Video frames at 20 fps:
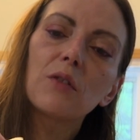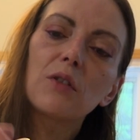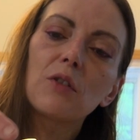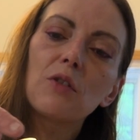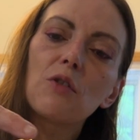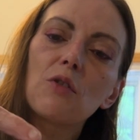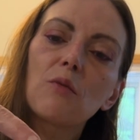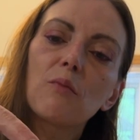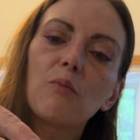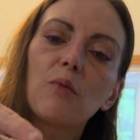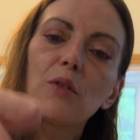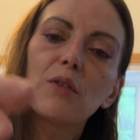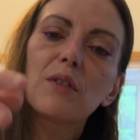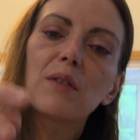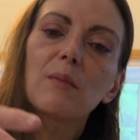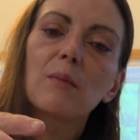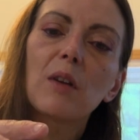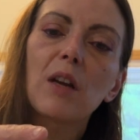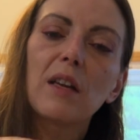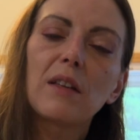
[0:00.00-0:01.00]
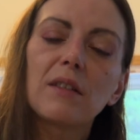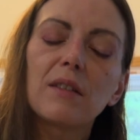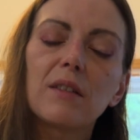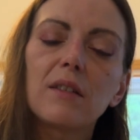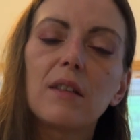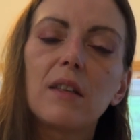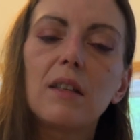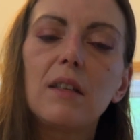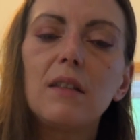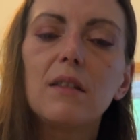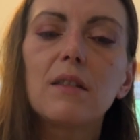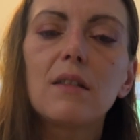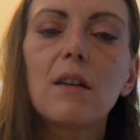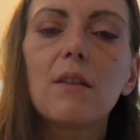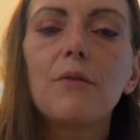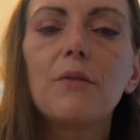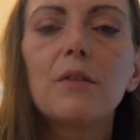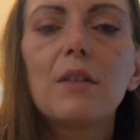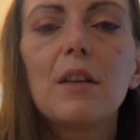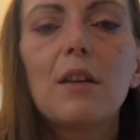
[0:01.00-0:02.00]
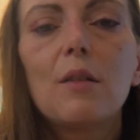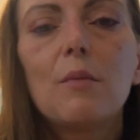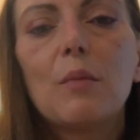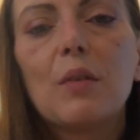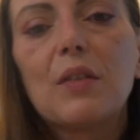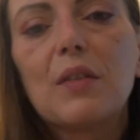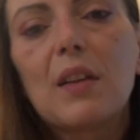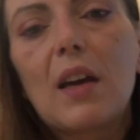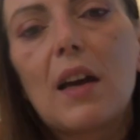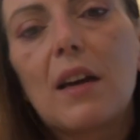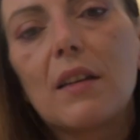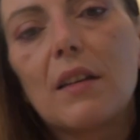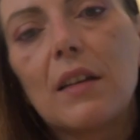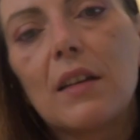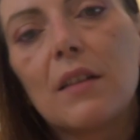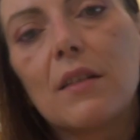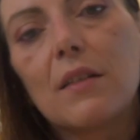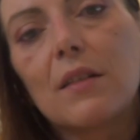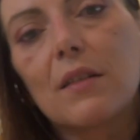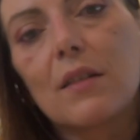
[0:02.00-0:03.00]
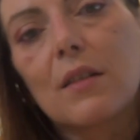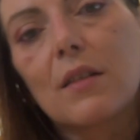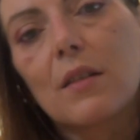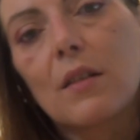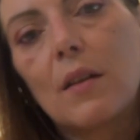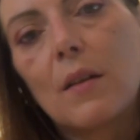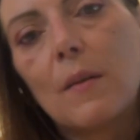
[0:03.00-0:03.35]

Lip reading: So you can put some kind of sticky stuff in there, but that is